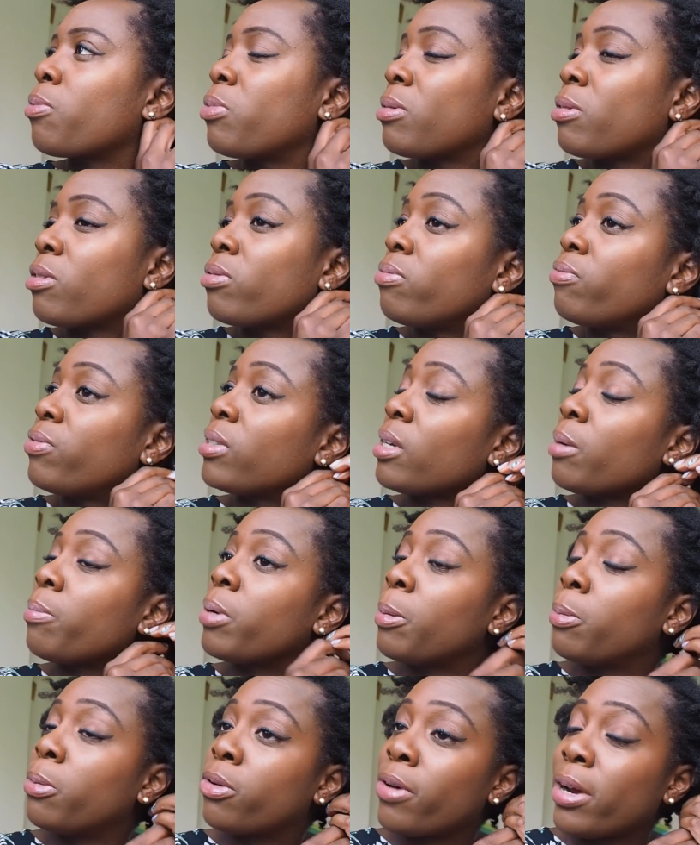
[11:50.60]
for some
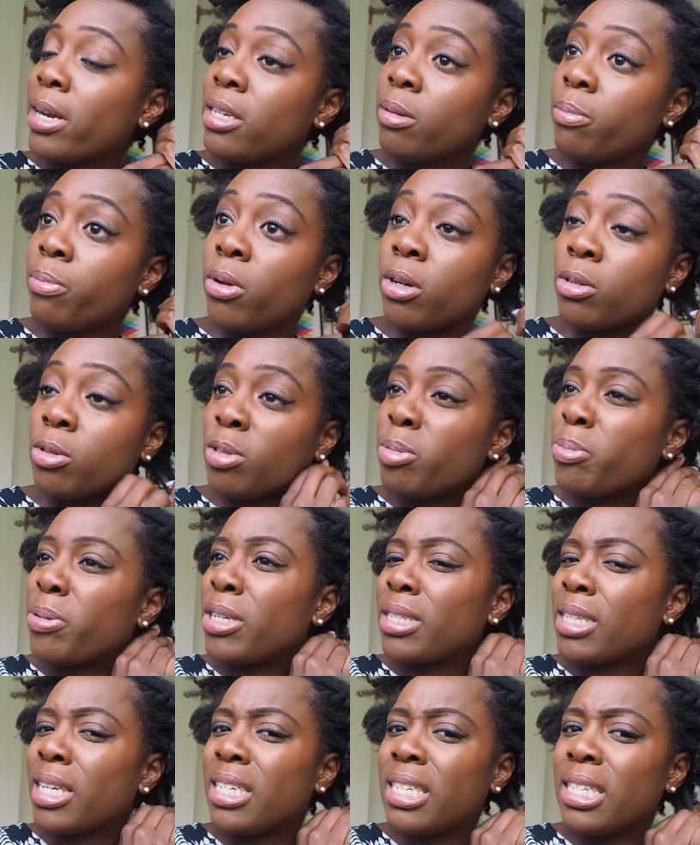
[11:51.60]
people, creating blogs was
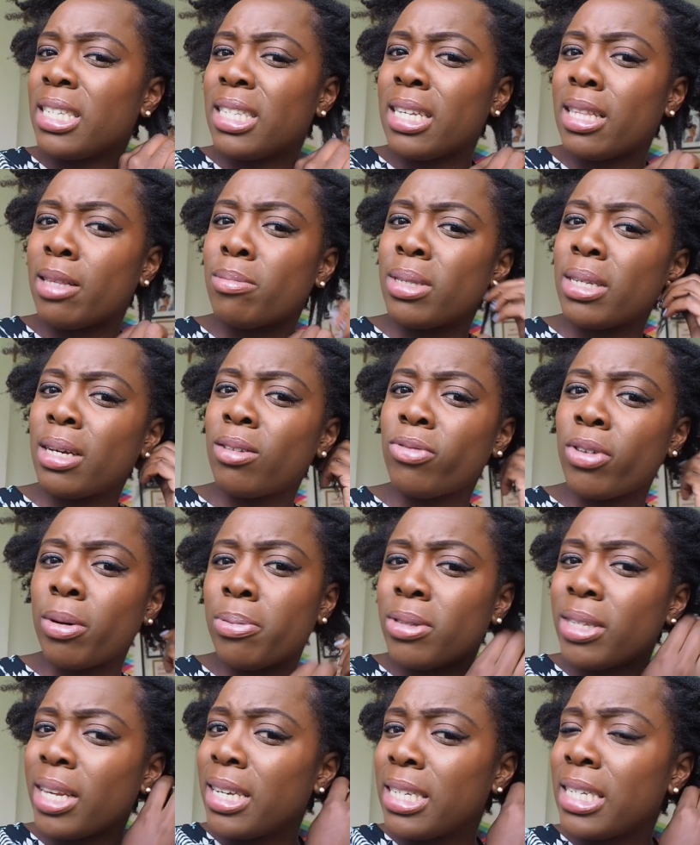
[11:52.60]
because they didn't see themselves
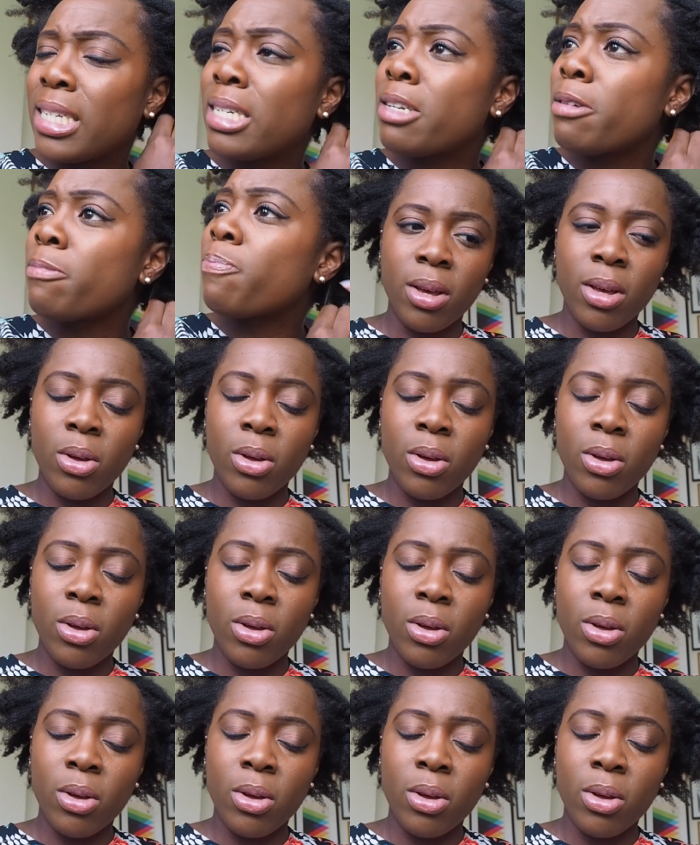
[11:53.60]
represented.